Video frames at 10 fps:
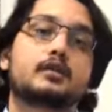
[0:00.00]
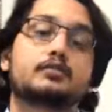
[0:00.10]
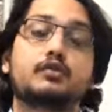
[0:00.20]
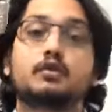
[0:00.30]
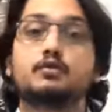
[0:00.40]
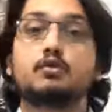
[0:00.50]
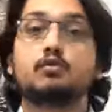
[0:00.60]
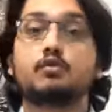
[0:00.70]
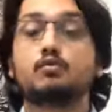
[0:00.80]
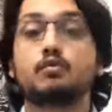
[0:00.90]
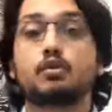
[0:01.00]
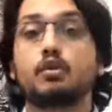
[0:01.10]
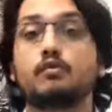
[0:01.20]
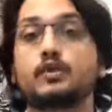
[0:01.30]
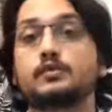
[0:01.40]
you, you would
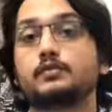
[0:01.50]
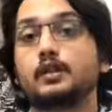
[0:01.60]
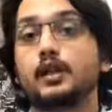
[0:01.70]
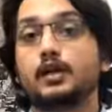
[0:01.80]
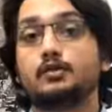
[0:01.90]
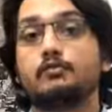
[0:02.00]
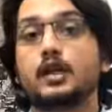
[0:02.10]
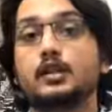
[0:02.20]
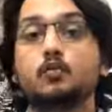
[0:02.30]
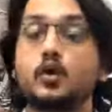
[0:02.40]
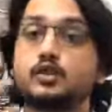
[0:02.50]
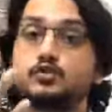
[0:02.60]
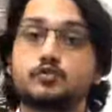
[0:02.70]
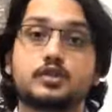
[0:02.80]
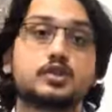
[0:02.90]
always feel that we are the
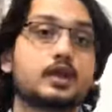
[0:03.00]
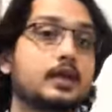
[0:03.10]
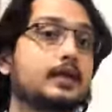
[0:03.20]
ones which